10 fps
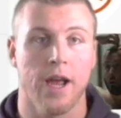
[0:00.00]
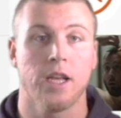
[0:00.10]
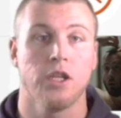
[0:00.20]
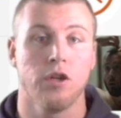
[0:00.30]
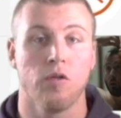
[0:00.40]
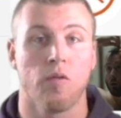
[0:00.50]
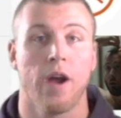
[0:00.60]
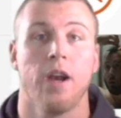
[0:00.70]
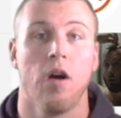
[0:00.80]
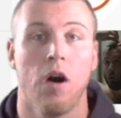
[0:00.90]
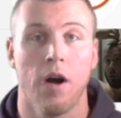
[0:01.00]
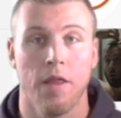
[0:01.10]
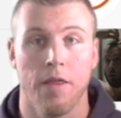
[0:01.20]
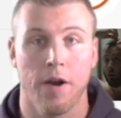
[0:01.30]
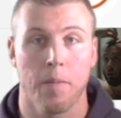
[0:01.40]
I can do right
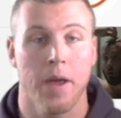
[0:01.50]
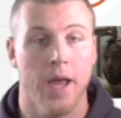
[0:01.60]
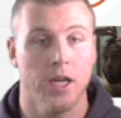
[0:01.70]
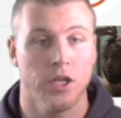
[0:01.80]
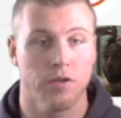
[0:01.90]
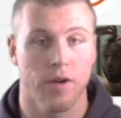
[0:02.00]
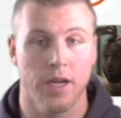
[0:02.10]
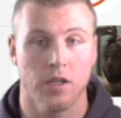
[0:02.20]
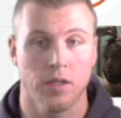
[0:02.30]
on their pages, right?